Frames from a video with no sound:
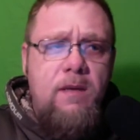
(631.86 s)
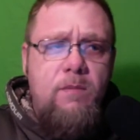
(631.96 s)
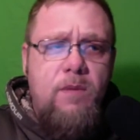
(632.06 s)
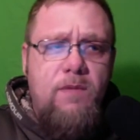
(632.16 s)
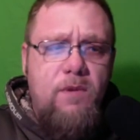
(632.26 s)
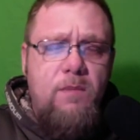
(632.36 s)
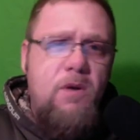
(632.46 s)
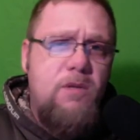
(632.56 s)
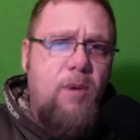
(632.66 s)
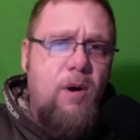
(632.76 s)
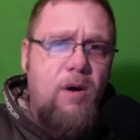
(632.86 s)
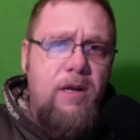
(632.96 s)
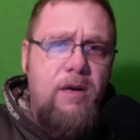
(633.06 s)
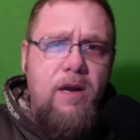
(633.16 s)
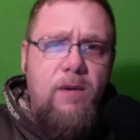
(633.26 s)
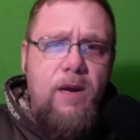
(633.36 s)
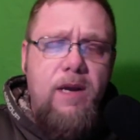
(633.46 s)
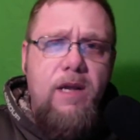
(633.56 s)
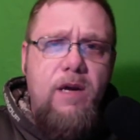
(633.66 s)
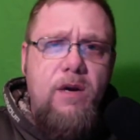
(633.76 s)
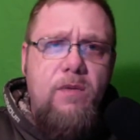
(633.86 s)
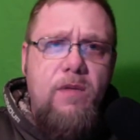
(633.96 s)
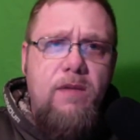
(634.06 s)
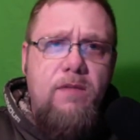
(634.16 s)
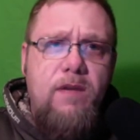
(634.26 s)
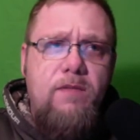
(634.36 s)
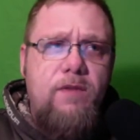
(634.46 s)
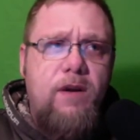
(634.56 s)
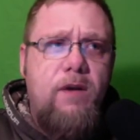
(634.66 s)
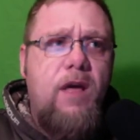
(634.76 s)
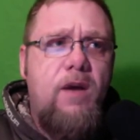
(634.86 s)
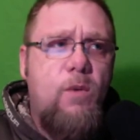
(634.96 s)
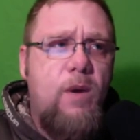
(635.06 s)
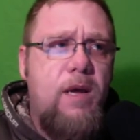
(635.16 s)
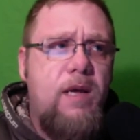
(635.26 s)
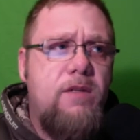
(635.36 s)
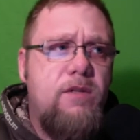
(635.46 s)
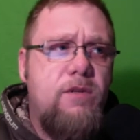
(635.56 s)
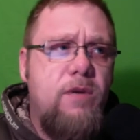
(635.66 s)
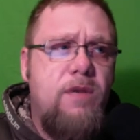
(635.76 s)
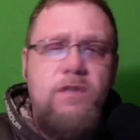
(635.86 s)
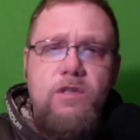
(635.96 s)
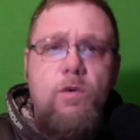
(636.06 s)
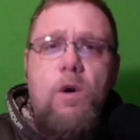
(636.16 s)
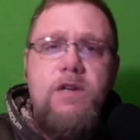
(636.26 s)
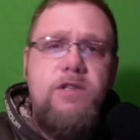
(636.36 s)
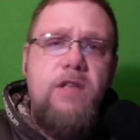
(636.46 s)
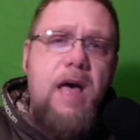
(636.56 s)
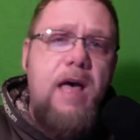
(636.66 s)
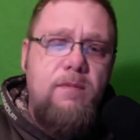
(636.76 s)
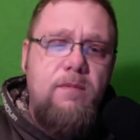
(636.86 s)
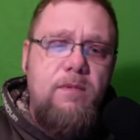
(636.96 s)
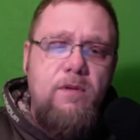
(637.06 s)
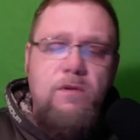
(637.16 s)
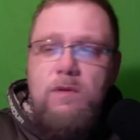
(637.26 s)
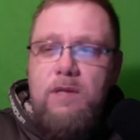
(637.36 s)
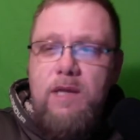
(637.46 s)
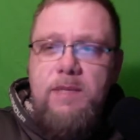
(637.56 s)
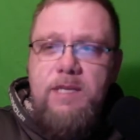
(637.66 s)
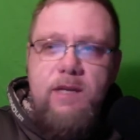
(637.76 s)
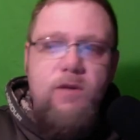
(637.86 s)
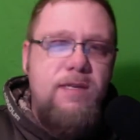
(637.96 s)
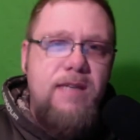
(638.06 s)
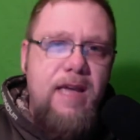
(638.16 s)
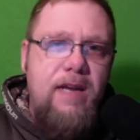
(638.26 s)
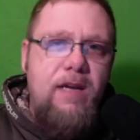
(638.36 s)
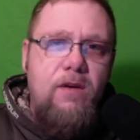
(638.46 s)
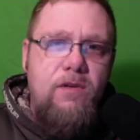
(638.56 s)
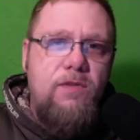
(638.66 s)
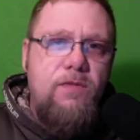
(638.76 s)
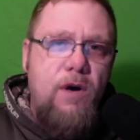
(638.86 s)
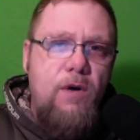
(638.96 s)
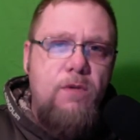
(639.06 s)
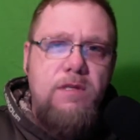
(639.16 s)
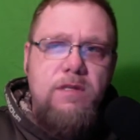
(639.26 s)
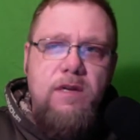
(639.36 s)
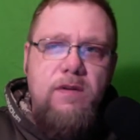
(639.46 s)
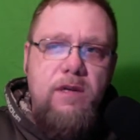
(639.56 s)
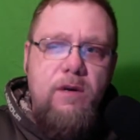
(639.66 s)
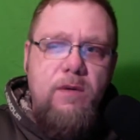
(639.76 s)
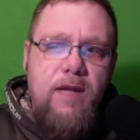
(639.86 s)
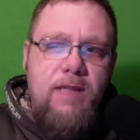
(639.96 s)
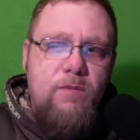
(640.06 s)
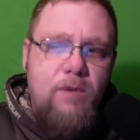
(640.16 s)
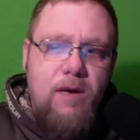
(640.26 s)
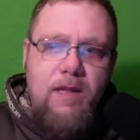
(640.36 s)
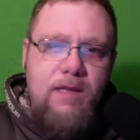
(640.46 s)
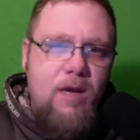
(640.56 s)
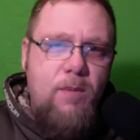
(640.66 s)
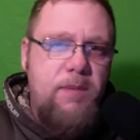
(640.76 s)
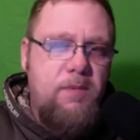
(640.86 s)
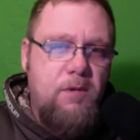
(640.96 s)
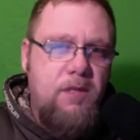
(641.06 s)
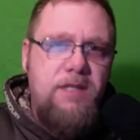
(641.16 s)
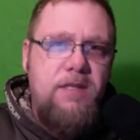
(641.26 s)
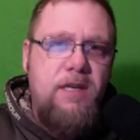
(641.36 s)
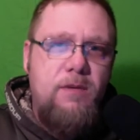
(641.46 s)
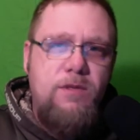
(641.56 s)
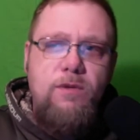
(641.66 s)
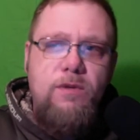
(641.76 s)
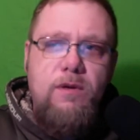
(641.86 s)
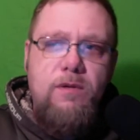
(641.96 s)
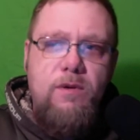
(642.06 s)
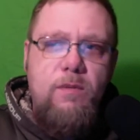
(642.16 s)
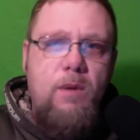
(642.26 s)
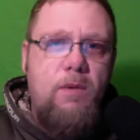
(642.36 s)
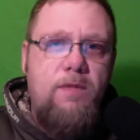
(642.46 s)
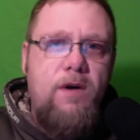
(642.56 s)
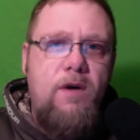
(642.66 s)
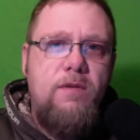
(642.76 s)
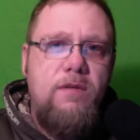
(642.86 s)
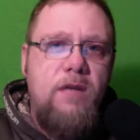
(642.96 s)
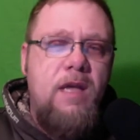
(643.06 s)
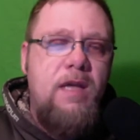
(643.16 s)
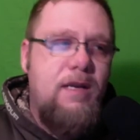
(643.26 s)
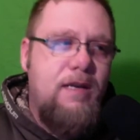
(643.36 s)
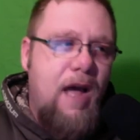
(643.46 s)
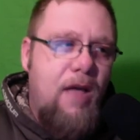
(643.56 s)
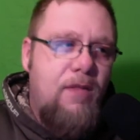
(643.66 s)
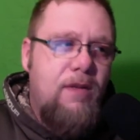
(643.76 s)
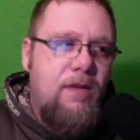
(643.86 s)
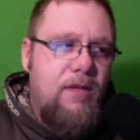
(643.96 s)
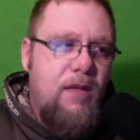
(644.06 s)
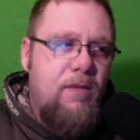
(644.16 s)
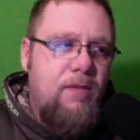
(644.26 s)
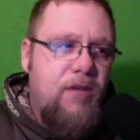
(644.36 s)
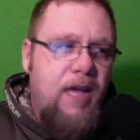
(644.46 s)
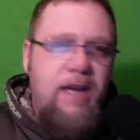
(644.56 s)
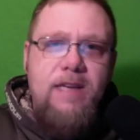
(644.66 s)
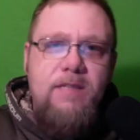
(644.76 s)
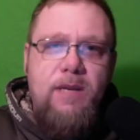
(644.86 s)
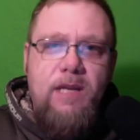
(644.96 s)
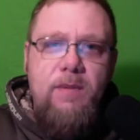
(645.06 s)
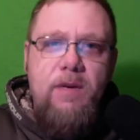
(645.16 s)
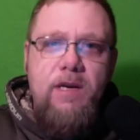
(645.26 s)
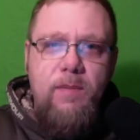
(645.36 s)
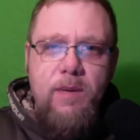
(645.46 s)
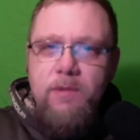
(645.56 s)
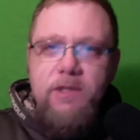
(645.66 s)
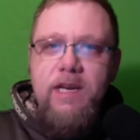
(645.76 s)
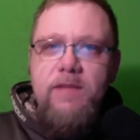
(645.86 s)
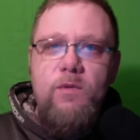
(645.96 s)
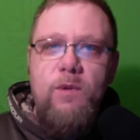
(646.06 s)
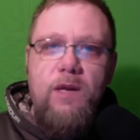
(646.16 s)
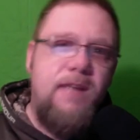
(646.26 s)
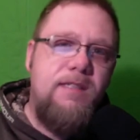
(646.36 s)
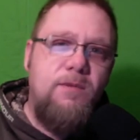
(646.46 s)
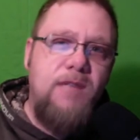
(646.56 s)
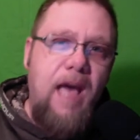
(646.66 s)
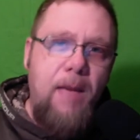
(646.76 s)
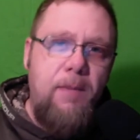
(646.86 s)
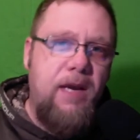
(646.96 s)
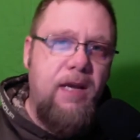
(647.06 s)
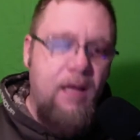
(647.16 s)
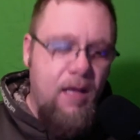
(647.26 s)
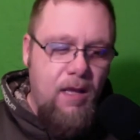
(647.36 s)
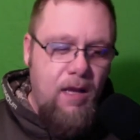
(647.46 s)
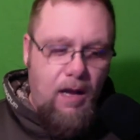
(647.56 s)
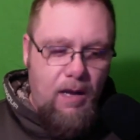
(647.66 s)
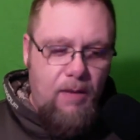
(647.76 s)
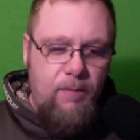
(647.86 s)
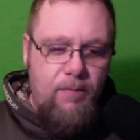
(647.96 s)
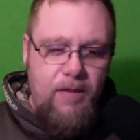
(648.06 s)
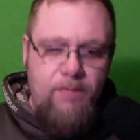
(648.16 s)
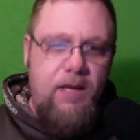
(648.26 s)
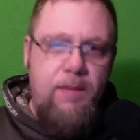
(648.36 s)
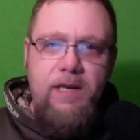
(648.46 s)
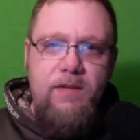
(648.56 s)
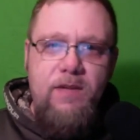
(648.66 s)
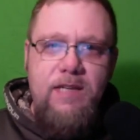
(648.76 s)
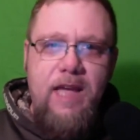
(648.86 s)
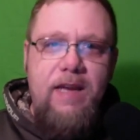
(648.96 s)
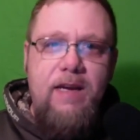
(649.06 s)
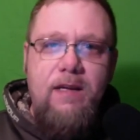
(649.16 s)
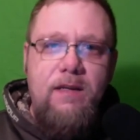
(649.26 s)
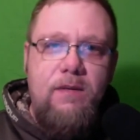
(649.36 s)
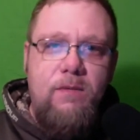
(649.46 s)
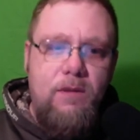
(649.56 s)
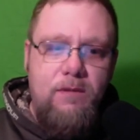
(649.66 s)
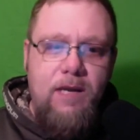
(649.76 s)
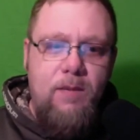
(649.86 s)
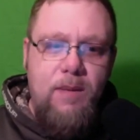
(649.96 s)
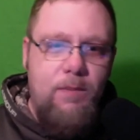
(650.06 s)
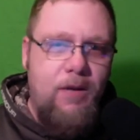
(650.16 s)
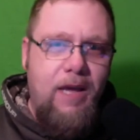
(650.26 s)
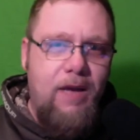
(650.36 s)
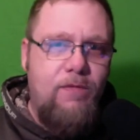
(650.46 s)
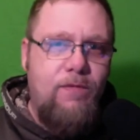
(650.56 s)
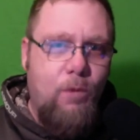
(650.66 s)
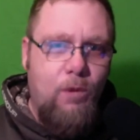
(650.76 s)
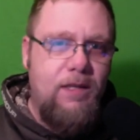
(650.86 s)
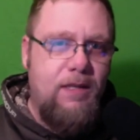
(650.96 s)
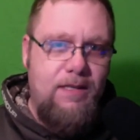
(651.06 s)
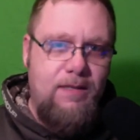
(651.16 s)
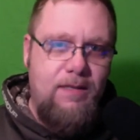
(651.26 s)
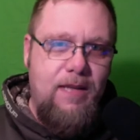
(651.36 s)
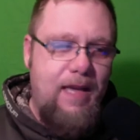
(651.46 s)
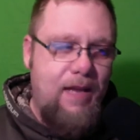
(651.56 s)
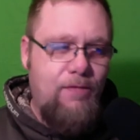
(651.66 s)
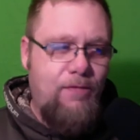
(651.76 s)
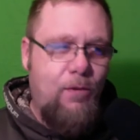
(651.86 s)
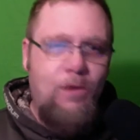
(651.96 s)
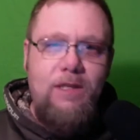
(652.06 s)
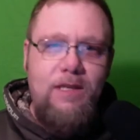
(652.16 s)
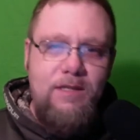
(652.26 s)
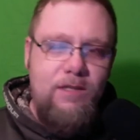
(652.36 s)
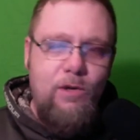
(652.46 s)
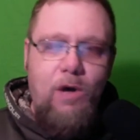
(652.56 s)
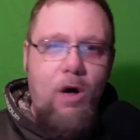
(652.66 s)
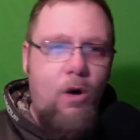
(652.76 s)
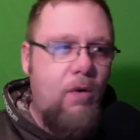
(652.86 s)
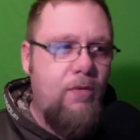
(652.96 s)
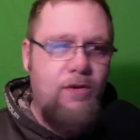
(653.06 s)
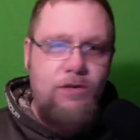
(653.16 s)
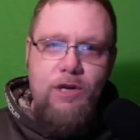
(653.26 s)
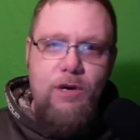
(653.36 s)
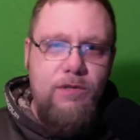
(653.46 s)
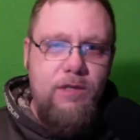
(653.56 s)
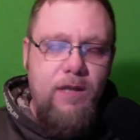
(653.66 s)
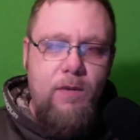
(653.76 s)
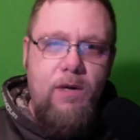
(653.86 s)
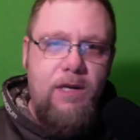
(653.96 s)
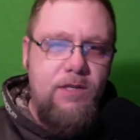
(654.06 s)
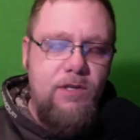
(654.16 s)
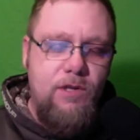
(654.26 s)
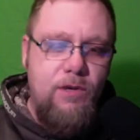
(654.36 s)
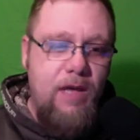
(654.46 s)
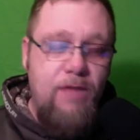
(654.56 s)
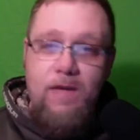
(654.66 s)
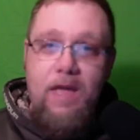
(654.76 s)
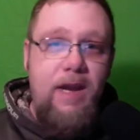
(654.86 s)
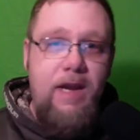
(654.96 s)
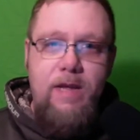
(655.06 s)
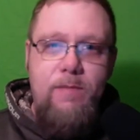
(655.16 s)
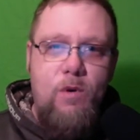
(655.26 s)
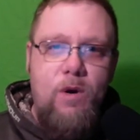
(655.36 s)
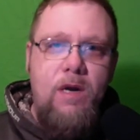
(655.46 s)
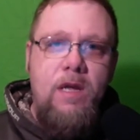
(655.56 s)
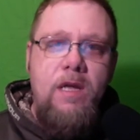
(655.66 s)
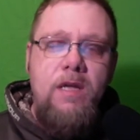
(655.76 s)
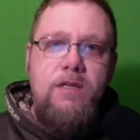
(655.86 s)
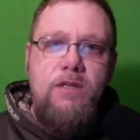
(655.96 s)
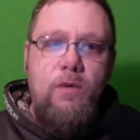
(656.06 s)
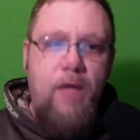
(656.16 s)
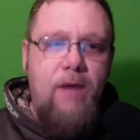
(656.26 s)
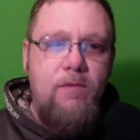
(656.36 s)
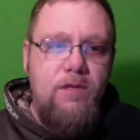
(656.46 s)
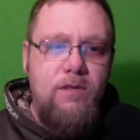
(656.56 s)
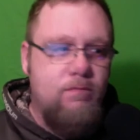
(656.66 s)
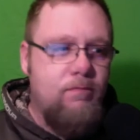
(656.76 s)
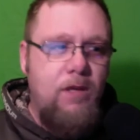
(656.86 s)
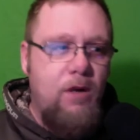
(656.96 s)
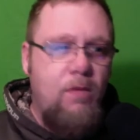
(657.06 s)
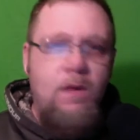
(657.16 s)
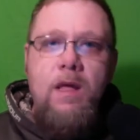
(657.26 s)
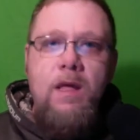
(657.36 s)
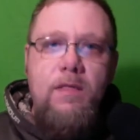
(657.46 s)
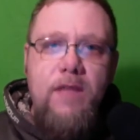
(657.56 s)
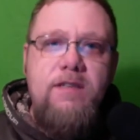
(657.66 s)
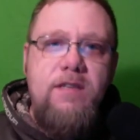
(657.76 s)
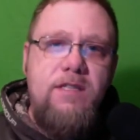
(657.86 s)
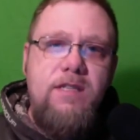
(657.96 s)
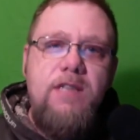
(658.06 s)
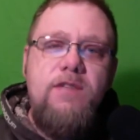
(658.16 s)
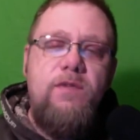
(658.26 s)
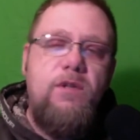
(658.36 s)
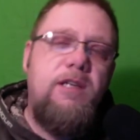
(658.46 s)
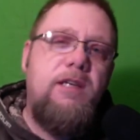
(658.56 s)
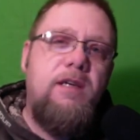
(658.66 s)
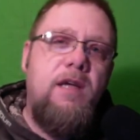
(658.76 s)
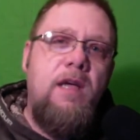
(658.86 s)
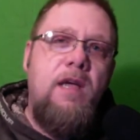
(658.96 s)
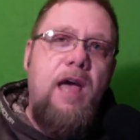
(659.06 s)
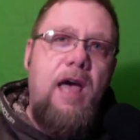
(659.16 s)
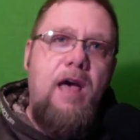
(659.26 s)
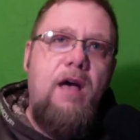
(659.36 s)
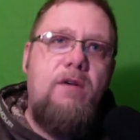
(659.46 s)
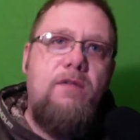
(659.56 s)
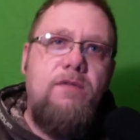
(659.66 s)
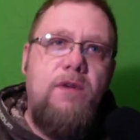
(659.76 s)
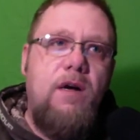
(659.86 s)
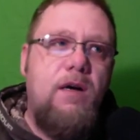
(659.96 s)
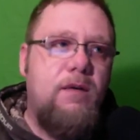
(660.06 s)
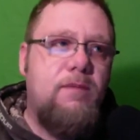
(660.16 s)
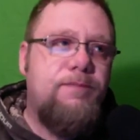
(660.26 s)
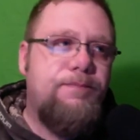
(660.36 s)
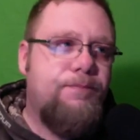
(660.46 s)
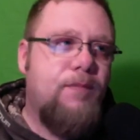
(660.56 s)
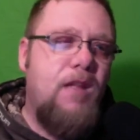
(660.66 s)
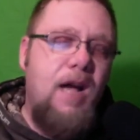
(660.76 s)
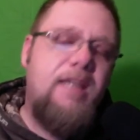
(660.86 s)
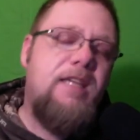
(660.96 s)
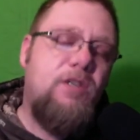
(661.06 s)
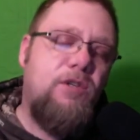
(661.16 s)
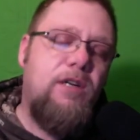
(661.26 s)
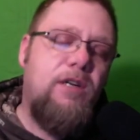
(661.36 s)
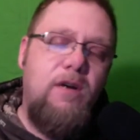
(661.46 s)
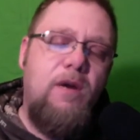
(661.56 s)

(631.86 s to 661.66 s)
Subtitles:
But for the most part, internet radio, they figured out a way to even squash that. You know, limiting your data on your phones and stuff. You know, that's how people were listening, was through their mobile phones. Now that data has been limited and people didn't even realize it was happening, they've limited the data. Well, now people can't afford to listen. They can't afford to listen to all their shows that they want to listen to, if any, anymore. So that was, you know, they successfully have not killed internet